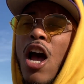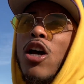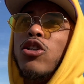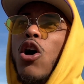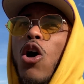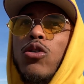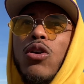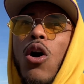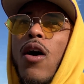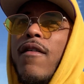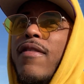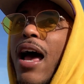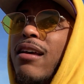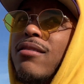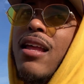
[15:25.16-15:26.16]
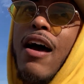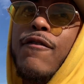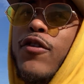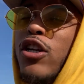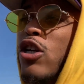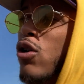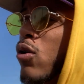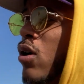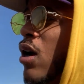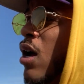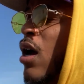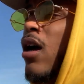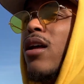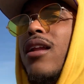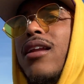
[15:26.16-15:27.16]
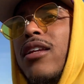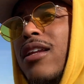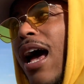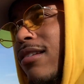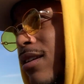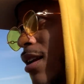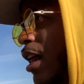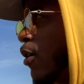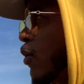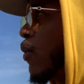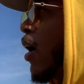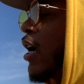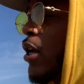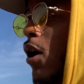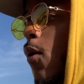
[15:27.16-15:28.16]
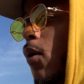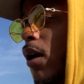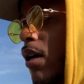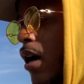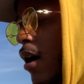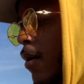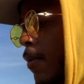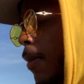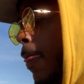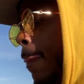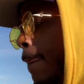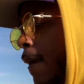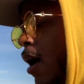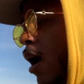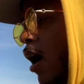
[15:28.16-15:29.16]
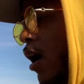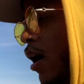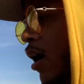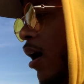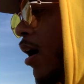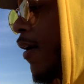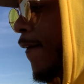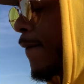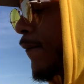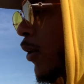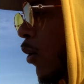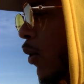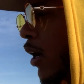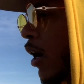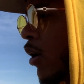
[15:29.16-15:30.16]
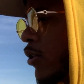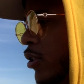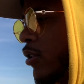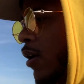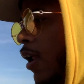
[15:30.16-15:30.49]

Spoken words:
so if that's not for you, that's another reason why you don't want to come. What else?